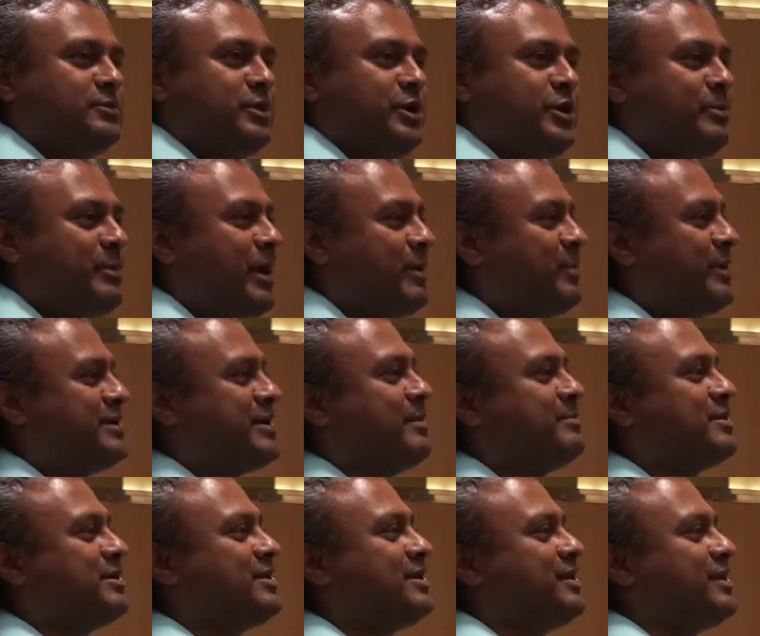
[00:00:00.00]
You might be
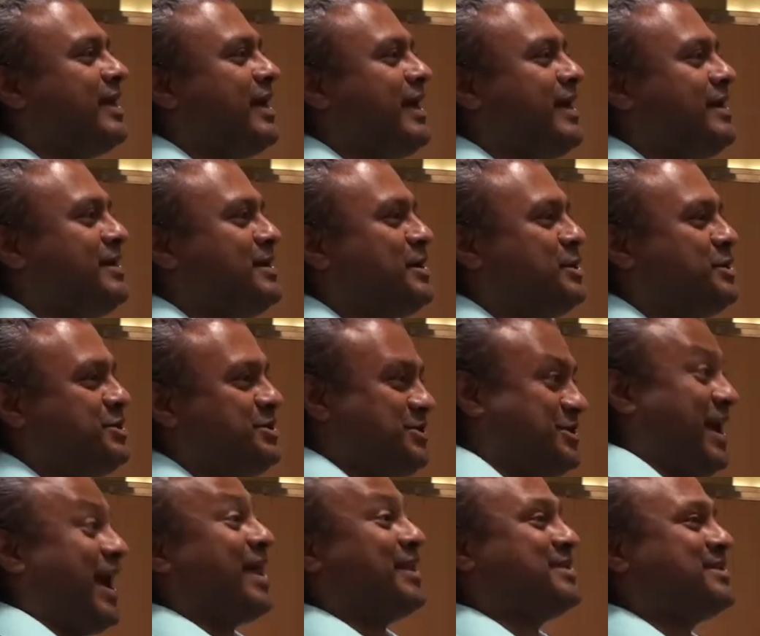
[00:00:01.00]
tempted to say
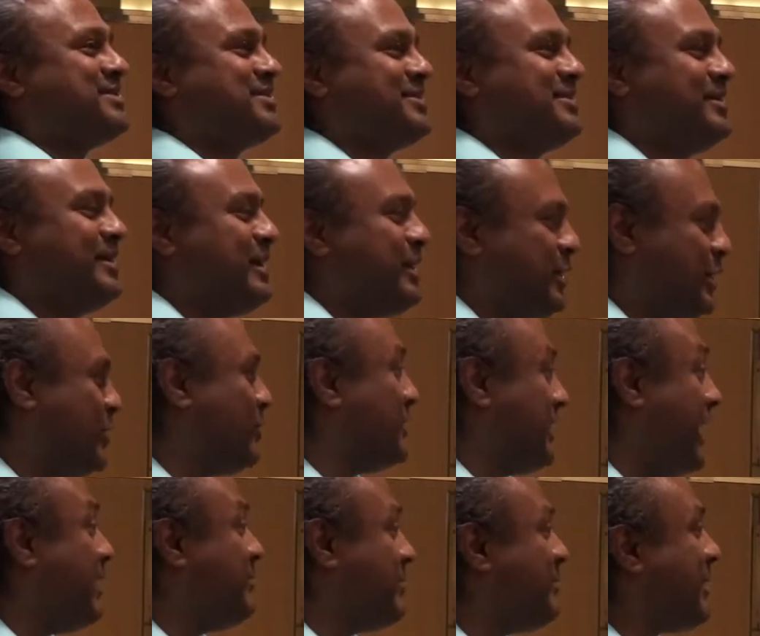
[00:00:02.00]
test,
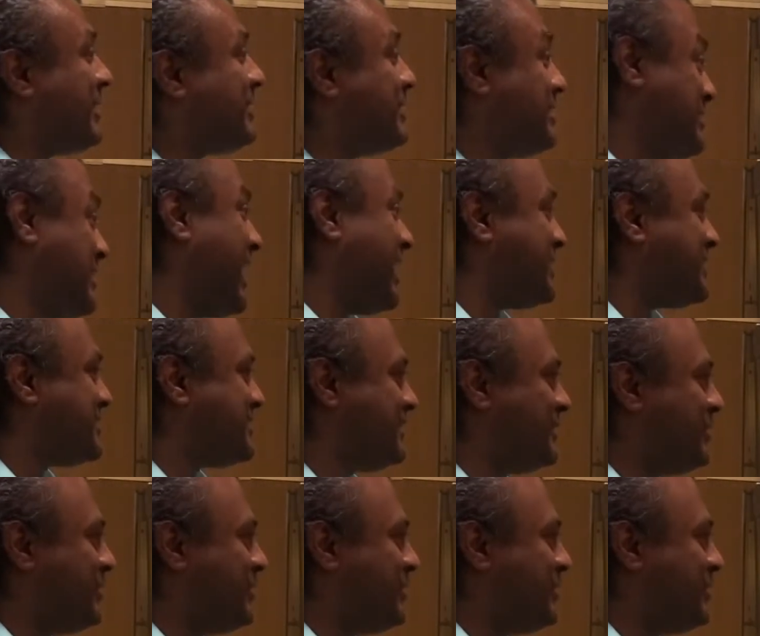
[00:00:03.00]
name the method test,